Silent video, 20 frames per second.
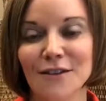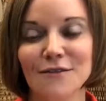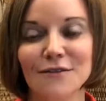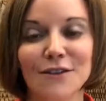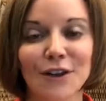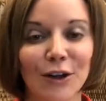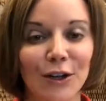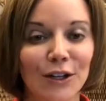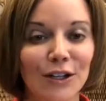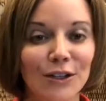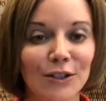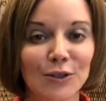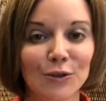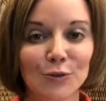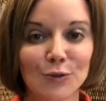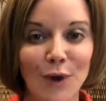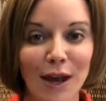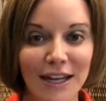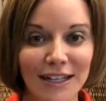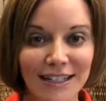very little
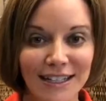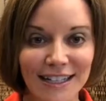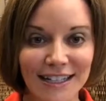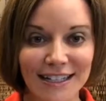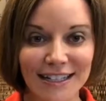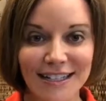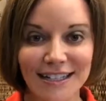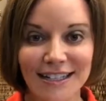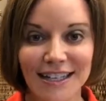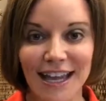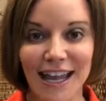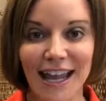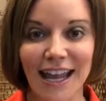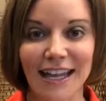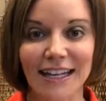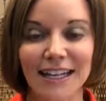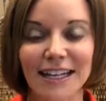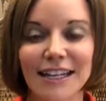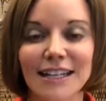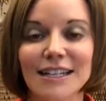redness,
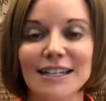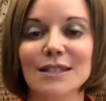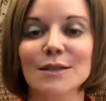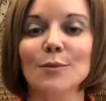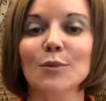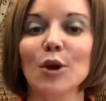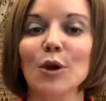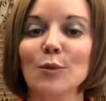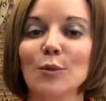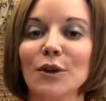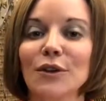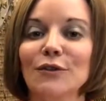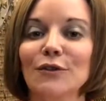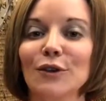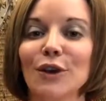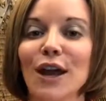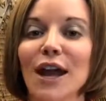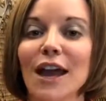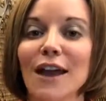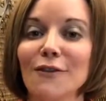and it is appropriate
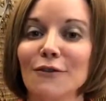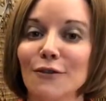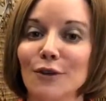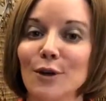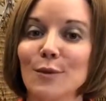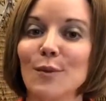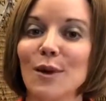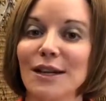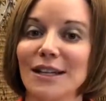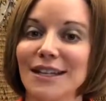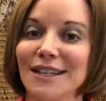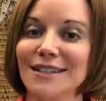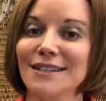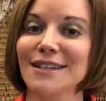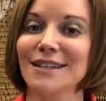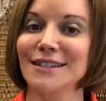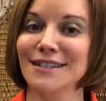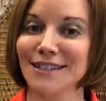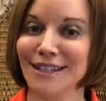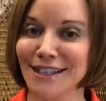for everybody's
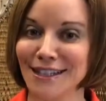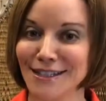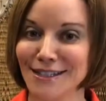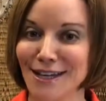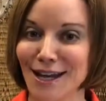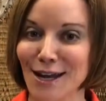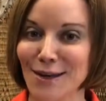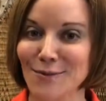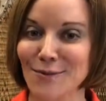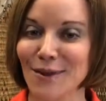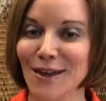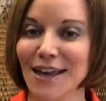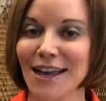skin type.